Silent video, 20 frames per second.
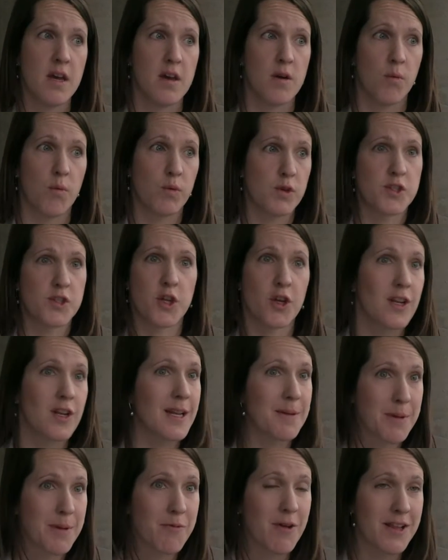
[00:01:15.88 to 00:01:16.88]
would
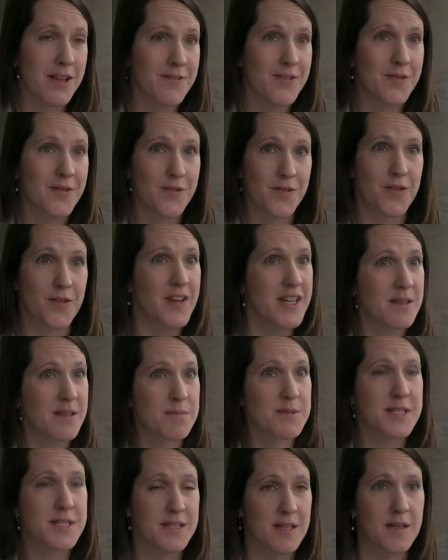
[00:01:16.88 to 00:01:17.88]
certainly be relevant for
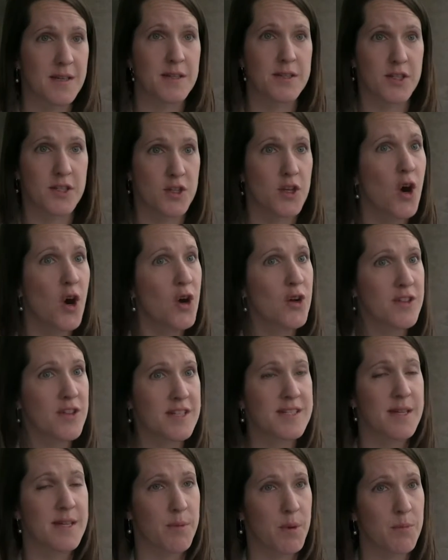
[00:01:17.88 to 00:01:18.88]
victims to know
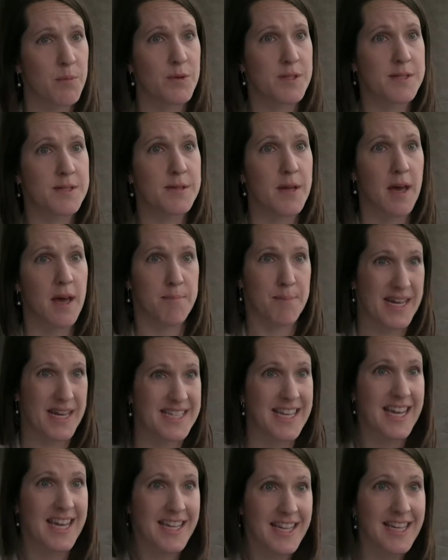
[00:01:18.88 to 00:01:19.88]
that someone was
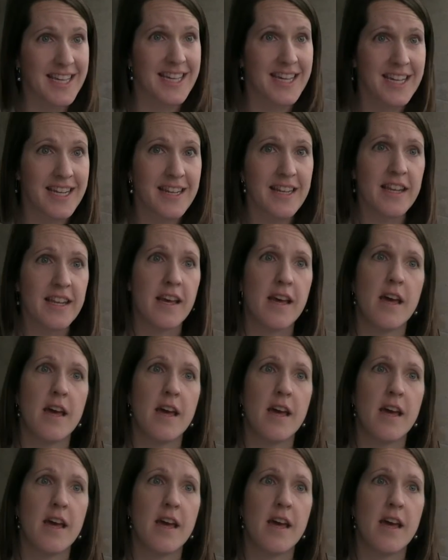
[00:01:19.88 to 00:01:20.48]
partaking in.